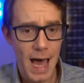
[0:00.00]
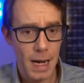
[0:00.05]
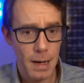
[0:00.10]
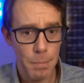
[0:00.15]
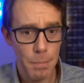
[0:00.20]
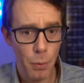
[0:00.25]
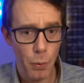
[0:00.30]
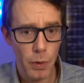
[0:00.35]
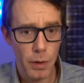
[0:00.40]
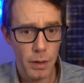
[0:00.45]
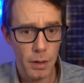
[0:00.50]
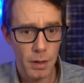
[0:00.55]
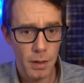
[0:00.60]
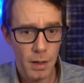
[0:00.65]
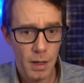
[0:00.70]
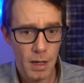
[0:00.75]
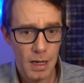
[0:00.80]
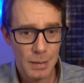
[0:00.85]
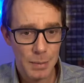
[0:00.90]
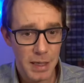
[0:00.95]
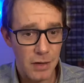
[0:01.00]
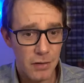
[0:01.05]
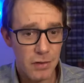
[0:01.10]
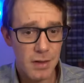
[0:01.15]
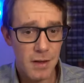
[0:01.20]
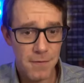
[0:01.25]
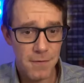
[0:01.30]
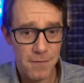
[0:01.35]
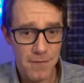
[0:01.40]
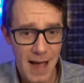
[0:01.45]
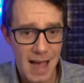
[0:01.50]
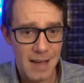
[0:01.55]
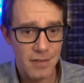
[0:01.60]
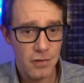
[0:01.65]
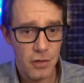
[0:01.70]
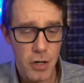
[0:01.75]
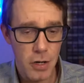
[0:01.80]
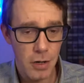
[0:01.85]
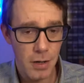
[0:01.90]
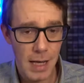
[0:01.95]
important? Because the
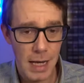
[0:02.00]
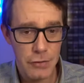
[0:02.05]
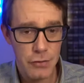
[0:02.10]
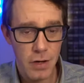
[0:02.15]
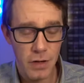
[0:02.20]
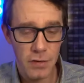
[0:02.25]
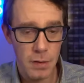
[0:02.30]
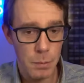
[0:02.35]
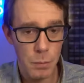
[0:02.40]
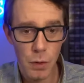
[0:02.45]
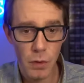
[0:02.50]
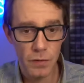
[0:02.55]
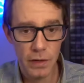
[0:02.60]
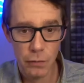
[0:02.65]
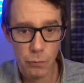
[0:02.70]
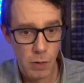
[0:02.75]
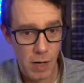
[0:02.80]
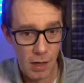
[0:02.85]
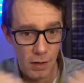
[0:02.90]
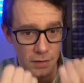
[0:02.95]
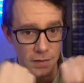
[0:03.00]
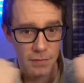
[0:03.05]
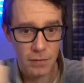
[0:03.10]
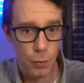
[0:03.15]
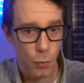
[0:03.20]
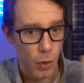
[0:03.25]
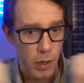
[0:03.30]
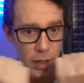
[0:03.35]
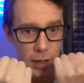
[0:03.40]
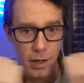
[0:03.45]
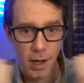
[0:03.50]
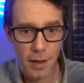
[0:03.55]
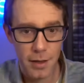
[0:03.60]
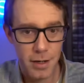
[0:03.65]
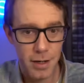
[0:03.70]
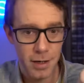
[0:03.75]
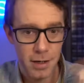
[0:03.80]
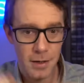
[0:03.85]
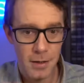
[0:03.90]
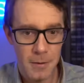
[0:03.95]
faster your electrons are moving relative to one
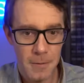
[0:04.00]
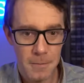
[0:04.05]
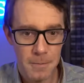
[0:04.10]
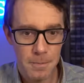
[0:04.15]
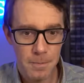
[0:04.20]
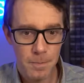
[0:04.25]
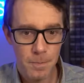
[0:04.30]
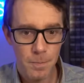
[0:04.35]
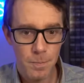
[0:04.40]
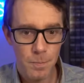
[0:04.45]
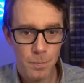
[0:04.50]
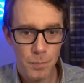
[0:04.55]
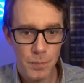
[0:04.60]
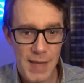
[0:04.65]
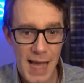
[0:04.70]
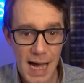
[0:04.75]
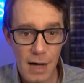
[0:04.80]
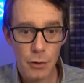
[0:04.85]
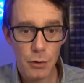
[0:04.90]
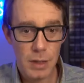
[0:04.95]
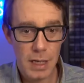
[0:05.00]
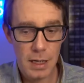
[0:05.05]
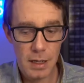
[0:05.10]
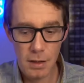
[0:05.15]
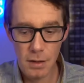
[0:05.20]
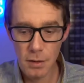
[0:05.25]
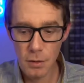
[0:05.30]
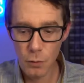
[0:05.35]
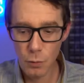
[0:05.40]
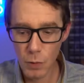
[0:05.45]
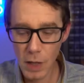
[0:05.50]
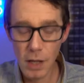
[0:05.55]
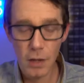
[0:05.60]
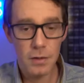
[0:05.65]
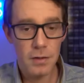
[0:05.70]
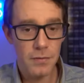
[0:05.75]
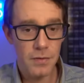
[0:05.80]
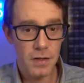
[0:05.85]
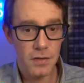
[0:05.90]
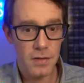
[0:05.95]
another, now you get
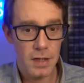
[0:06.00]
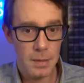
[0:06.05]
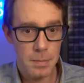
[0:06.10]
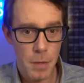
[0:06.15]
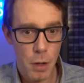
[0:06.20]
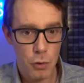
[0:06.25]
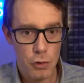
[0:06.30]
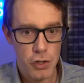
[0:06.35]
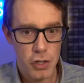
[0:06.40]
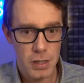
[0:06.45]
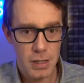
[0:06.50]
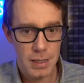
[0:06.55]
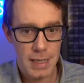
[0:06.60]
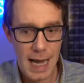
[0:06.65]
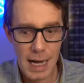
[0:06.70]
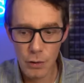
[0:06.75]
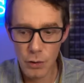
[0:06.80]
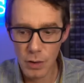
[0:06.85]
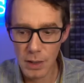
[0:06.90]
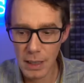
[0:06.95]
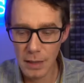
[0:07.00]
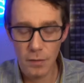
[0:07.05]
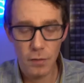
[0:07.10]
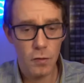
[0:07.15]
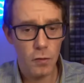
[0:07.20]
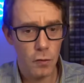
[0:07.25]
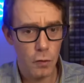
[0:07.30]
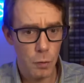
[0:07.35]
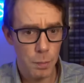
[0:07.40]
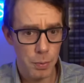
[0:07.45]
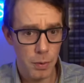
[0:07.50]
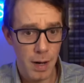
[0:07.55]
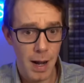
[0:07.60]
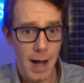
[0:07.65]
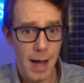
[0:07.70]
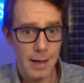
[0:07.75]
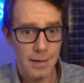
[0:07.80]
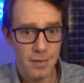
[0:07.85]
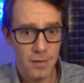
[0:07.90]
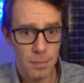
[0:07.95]
relativistic motion. Now you can get super
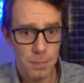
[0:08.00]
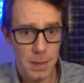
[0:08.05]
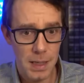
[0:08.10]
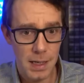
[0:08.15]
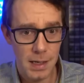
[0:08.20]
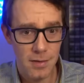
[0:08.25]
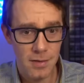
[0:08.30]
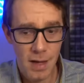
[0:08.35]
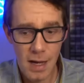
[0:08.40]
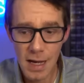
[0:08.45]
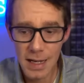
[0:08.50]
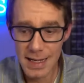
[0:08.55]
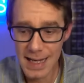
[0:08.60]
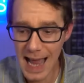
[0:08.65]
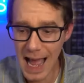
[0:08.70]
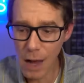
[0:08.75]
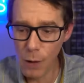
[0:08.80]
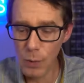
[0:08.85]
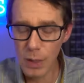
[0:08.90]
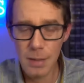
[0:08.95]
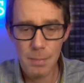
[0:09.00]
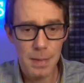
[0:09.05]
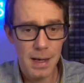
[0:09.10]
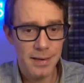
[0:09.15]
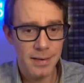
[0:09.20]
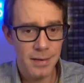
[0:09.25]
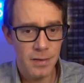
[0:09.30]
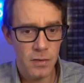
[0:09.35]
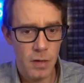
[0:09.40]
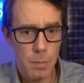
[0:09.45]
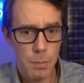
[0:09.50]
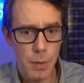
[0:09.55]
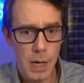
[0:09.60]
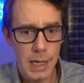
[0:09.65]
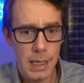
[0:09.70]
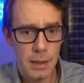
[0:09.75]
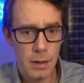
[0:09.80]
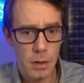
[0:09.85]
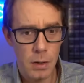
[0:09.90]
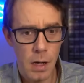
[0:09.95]
high speeds. Now we can basically start
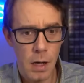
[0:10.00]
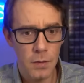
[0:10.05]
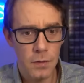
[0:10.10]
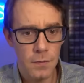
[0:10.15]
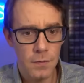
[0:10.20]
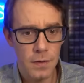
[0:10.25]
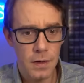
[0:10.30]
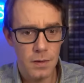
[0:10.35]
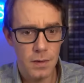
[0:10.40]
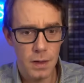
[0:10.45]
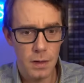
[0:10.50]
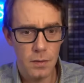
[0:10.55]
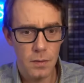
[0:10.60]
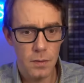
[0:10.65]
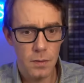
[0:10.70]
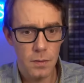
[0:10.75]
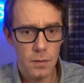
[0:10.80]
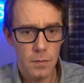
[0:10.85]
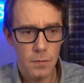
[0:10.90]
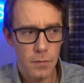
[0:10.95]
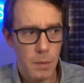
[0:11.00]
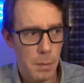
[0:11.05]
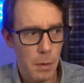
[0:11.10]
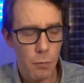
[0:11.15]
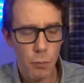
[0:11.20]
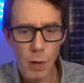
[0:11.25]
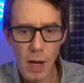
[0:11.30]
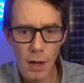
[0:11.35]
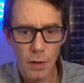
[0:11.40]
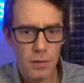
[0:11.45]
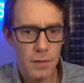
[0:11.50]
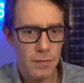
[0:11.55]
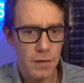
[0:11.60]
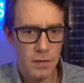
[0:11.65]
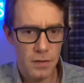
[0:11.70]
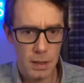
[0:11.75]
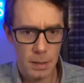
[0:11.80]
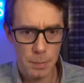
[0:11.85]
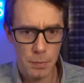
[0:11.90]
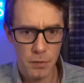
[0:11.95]
breaking the laws of physics from a
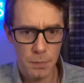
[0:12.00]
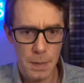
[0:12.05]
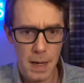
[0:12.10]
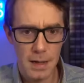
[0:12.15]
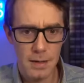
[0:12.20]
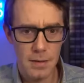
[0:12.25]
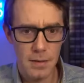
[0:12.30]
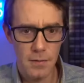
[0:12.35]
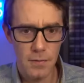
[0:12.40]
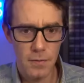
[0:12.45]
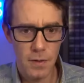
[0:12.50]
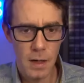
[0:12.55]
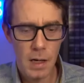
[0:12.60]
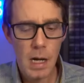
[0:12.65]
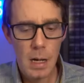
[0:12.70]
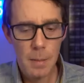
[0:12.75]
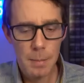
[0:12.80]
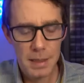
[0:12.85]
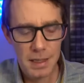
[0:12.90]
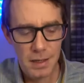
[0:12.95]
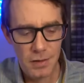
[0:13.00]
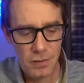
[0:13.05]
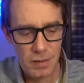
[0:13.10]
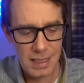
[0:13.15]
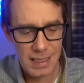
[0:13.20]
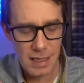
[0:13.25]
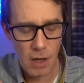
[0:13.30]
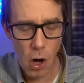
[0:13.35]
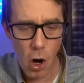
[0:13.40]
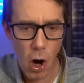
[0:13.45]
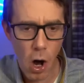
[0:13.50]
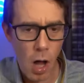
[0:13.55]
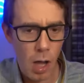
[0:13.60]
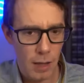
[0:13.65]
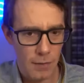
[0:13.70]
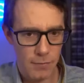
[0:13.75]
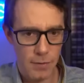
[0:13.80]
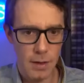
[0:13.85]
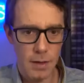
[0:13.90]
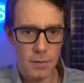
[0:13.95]
relativistic perspective because all
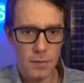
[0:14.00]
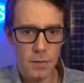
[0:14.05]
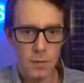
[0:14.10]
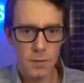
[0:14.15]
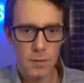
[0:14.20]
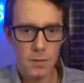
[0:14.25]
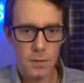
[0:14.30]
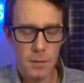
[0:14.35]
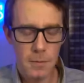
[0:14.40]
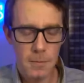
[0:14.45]
of us